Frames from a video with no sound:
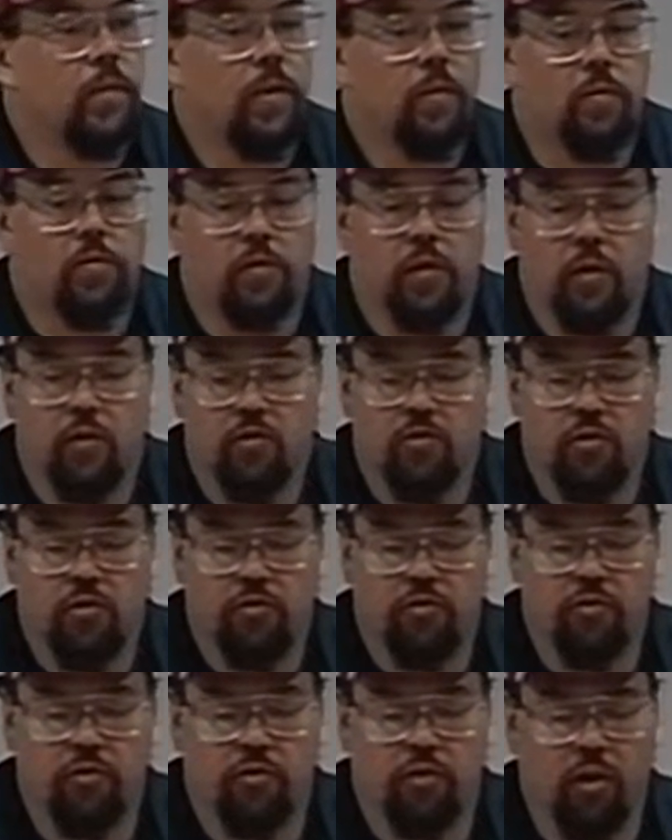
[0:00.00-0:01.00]
there was uh,
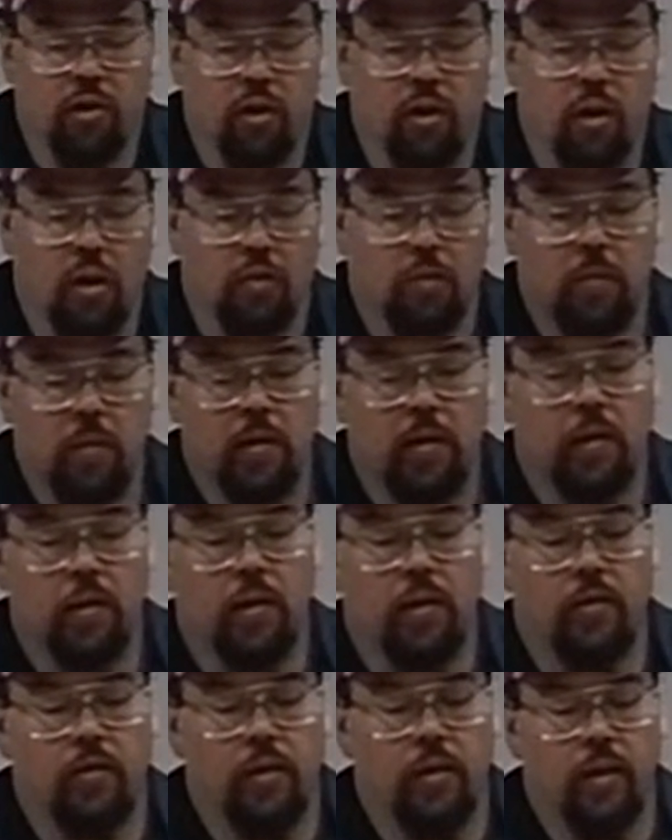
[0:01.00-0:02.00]
just just on the cusp. Uh,
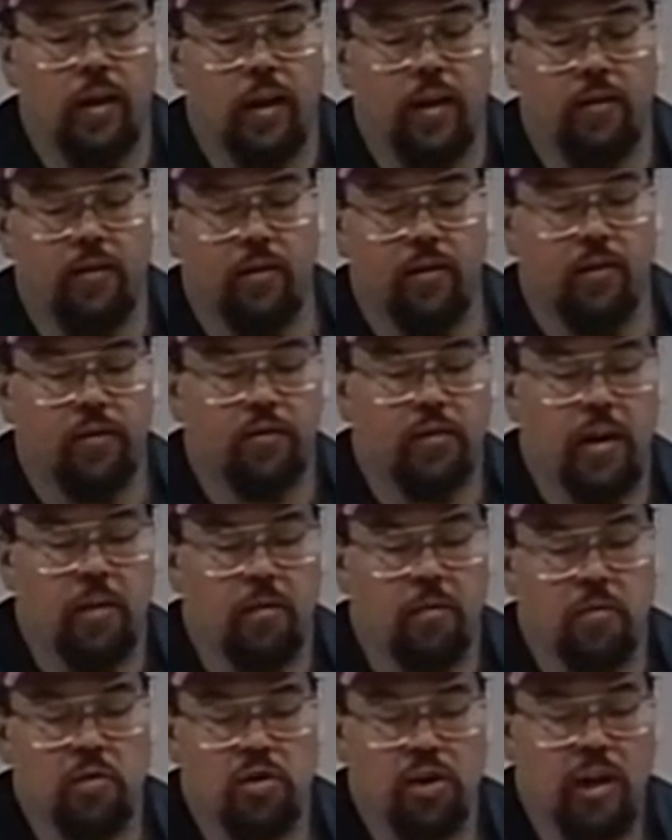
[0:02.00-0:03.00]
like I, said, like I said, the
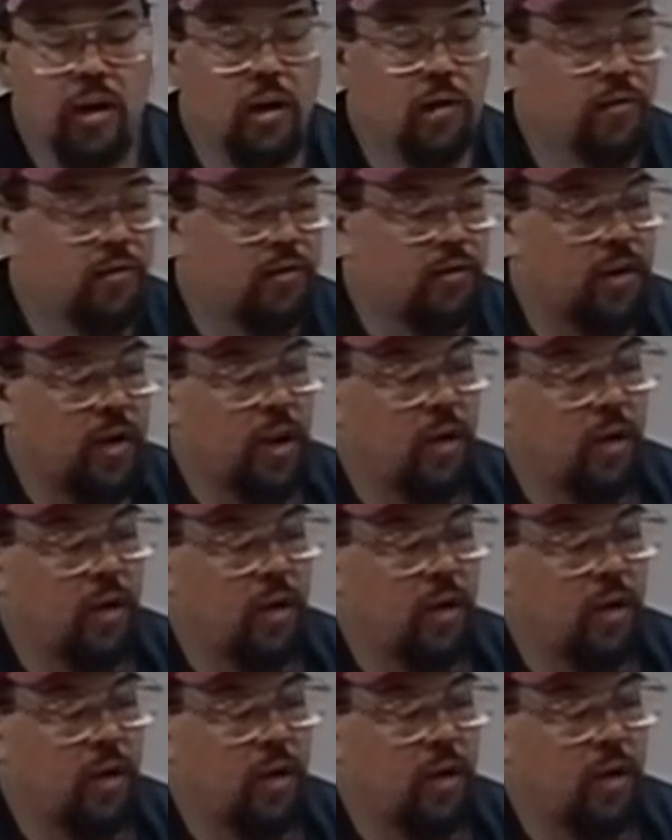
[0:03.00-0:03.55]
standard machine of its